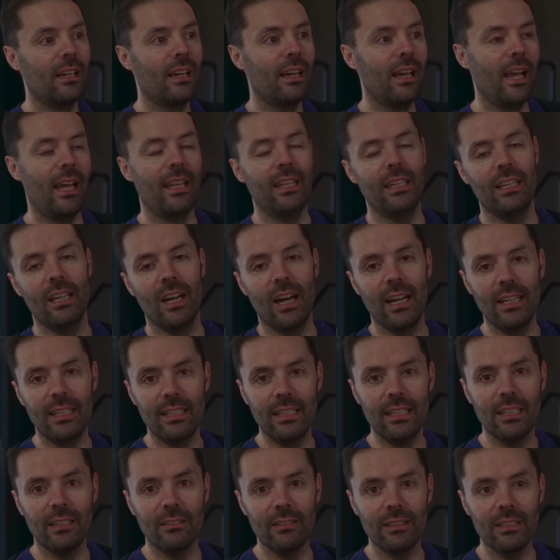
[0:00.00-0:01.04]
And the
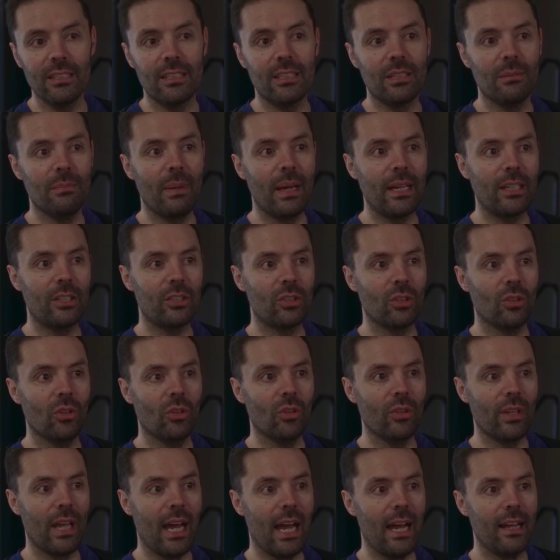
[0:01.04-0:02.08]
idea is to make
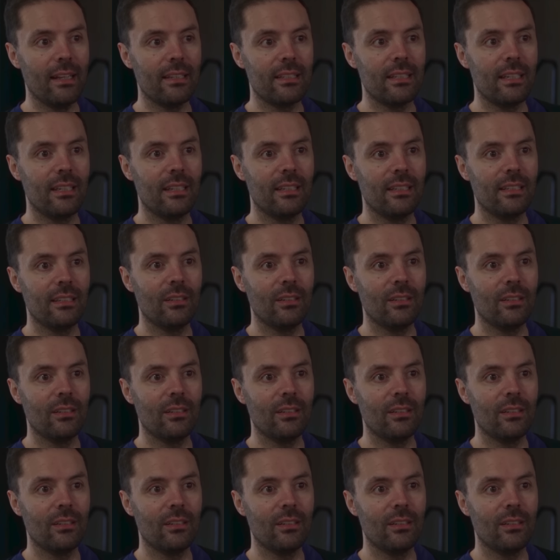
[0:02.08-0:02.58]
sure that